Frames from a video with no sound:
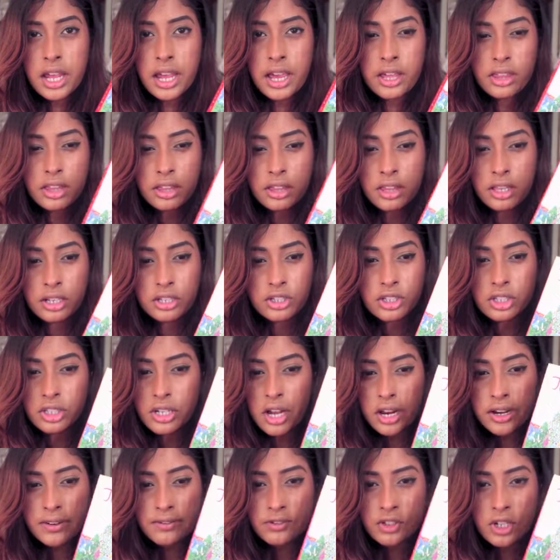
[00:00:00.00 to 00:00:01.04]
and then they just
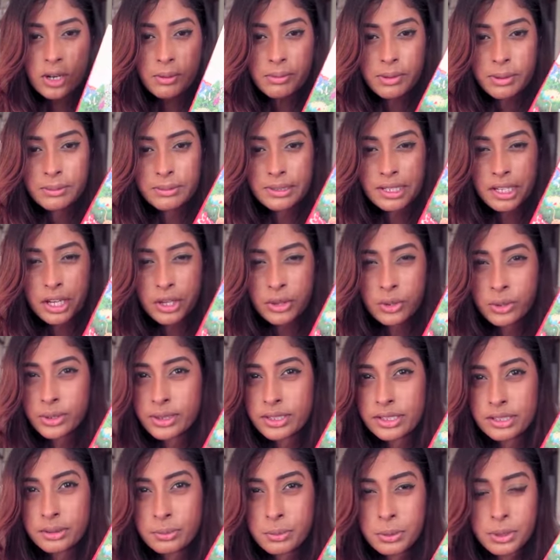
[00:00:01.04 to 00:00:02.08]
kind of jam them together in
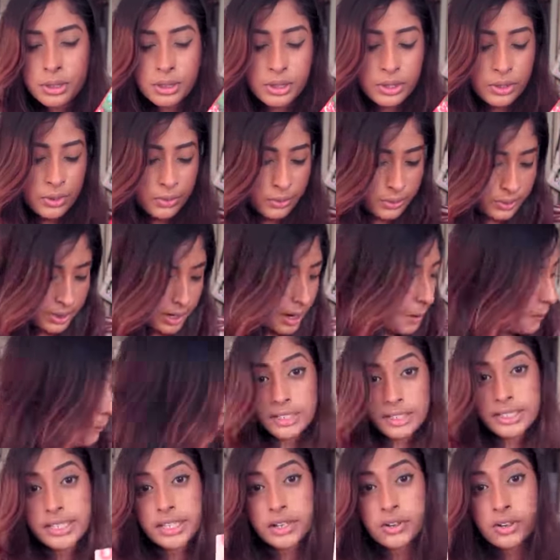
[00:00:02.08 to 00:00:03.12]
this book. So yeah.
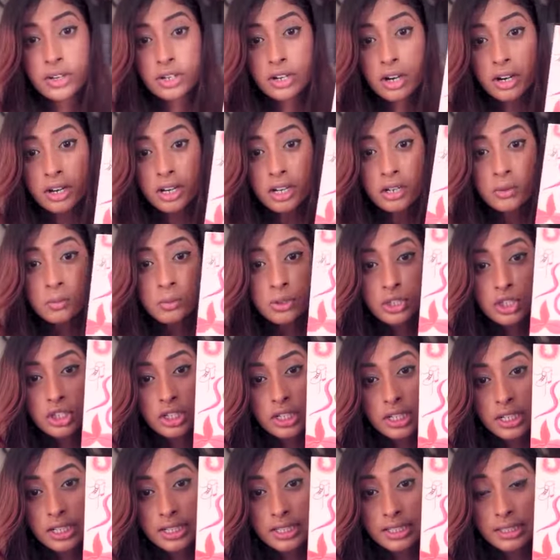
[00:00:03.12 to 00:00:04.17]
Secret Garden, which
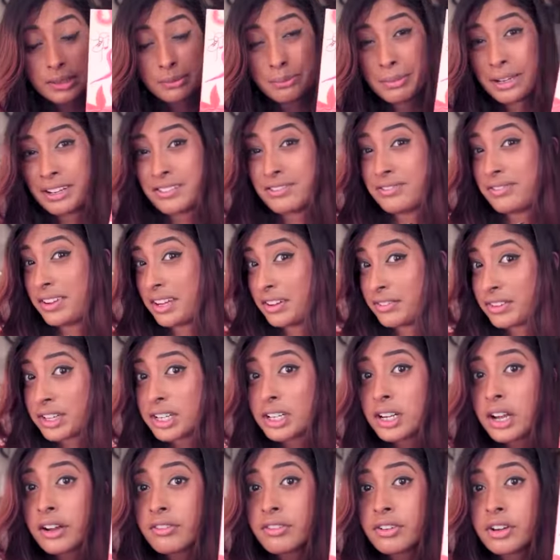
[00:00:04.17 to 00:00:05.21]
is my favorite
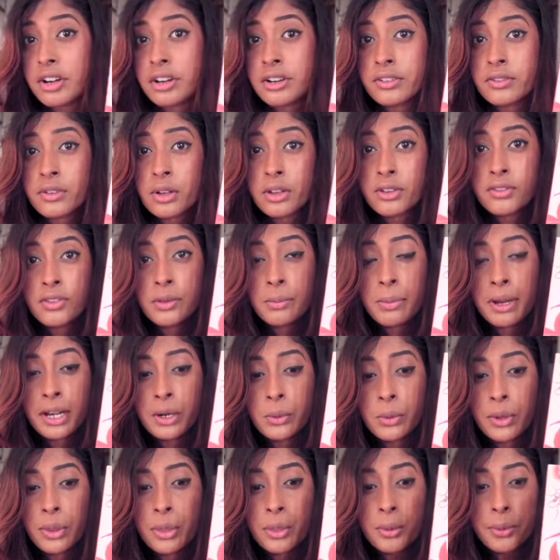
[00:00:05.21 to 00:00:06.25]
cover out of all of the
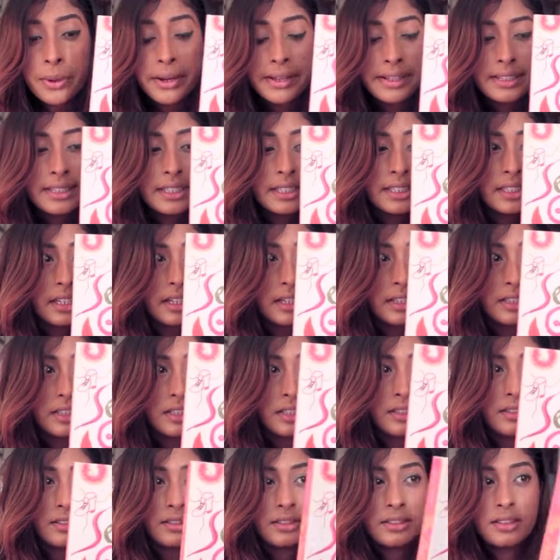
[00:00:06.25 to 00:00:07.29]
Penguin Threads.
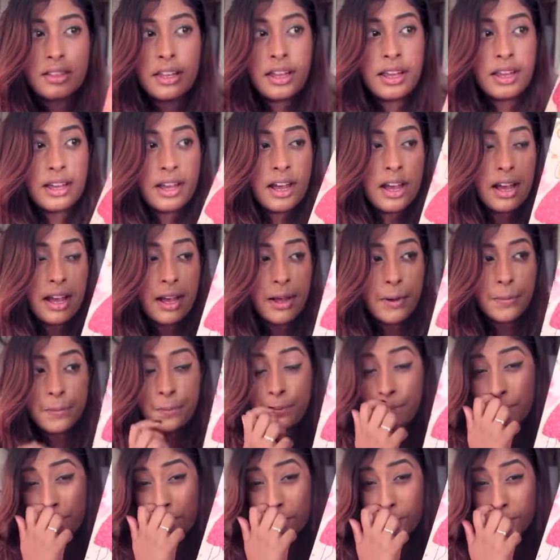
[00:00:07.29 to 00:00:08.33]

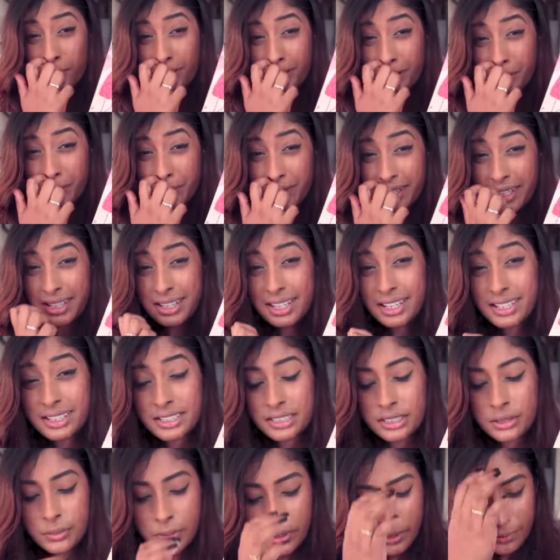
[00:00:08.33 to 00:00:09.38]
I really like
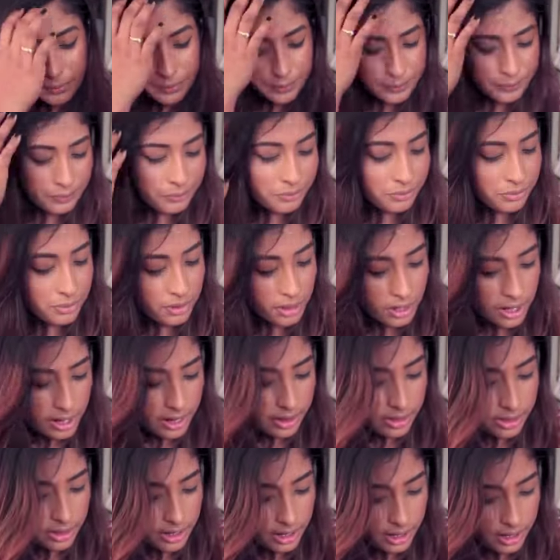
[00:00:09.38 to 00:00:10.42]
this one.
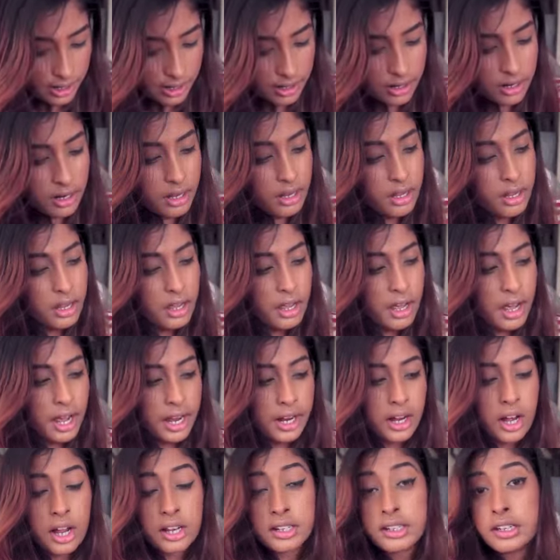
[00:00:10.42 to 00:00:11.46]
And then I
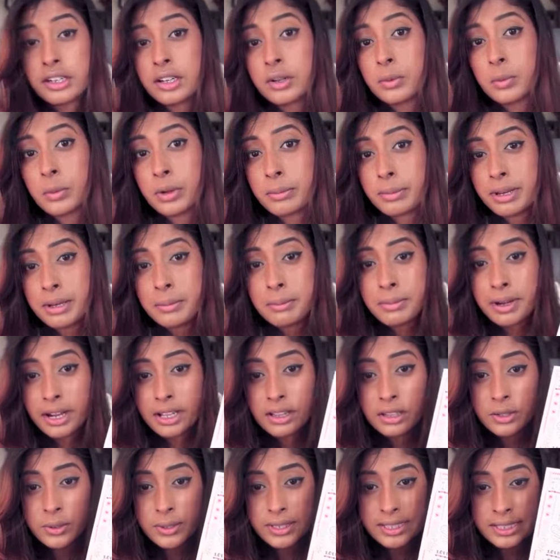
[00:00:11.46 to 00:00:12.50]
got Little Women by
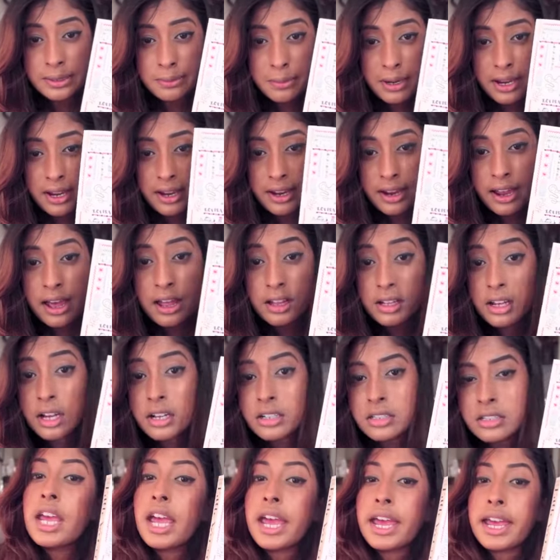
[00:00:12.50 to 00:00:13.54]
Louise May
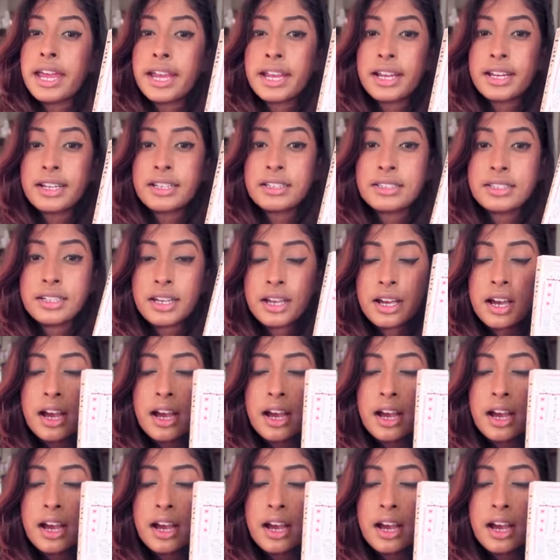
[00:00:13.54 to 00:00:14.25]
Alcott, and